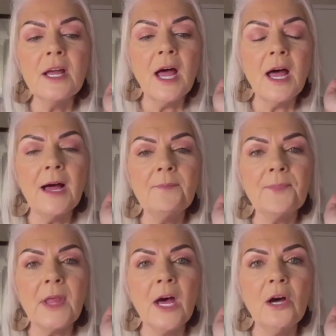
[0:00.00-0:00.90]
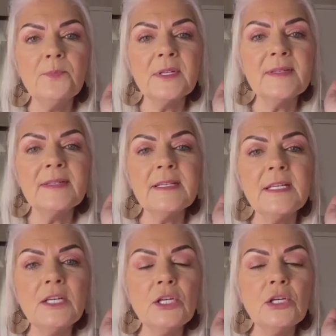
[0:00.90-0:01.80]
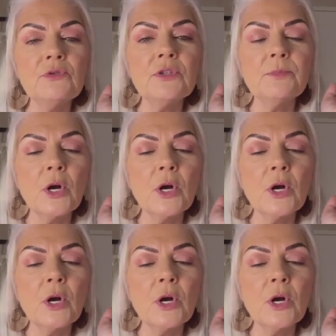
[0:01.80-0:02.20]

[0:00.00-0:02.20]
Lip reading: I hope to see you